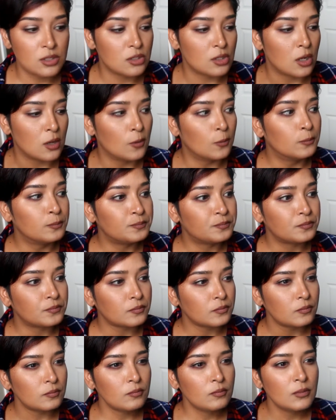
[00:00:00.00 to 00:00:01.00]
so
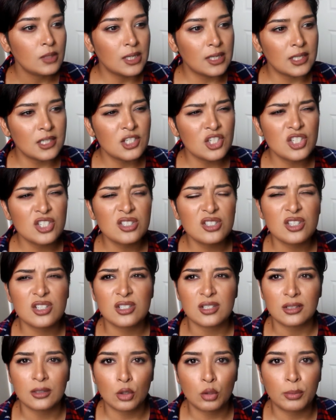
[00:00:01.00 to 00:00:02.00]
I think she's
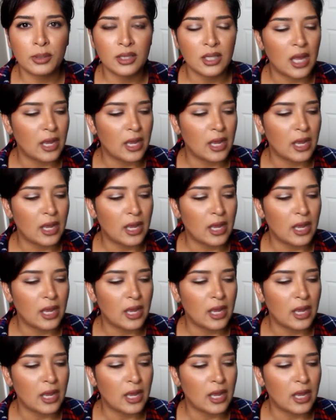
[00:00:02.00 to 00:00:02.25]
just a little bit